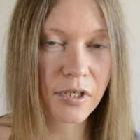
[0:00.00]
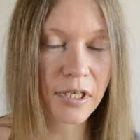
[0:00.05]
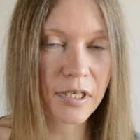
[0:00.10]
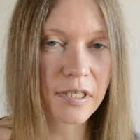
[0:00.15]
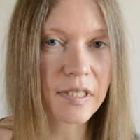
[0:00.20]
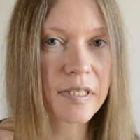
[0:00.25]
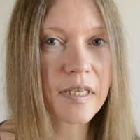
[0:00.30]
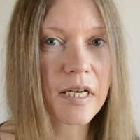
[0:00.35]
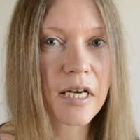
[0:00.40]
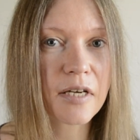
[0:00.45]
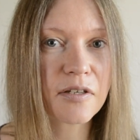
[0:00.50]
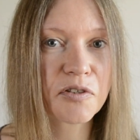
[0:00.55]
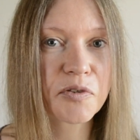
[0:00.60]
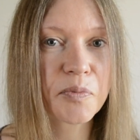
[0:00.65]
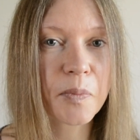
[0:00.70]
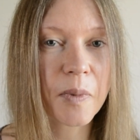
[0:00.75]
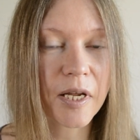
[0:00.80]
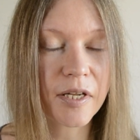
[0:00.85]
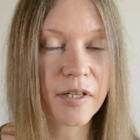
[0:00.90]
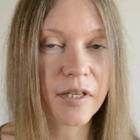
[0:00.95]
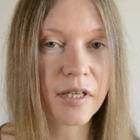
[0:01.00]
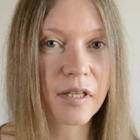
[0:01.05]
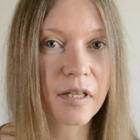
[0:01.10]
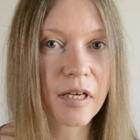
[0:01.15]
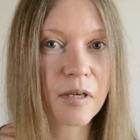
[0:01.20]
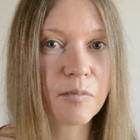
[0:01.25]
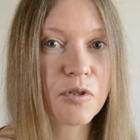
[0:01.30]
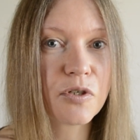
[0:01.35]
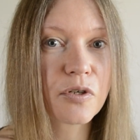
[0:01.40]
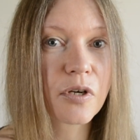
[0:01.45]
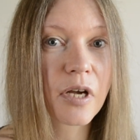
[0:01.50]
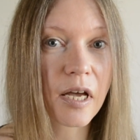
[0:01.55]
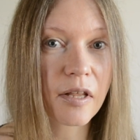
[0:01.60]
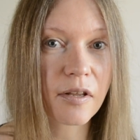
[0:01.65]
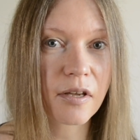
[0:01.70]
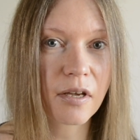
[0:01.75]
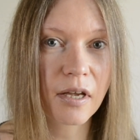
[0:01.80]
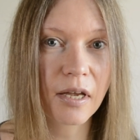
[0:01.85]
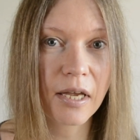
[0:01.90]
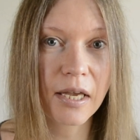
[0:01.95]
instead of blending them
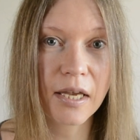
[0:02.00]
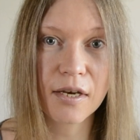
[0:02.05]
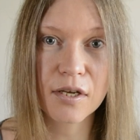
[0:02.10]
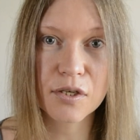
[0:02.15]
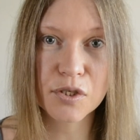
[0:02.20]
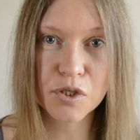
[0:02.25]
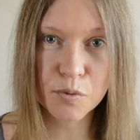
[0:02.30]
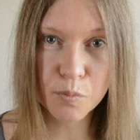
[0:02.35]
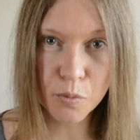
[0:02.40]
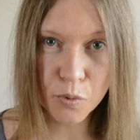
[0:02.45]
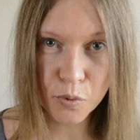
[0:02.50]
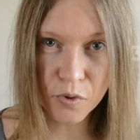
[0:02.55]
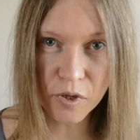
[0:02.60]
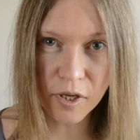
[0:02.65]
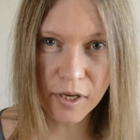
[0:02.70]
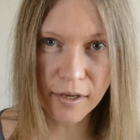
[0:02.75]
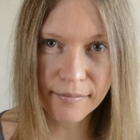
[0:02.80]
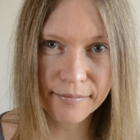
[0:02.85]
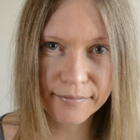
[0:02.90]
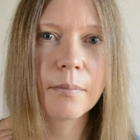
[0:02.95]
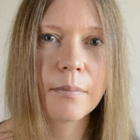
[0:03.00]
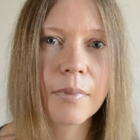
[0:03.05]
together in a smoothie.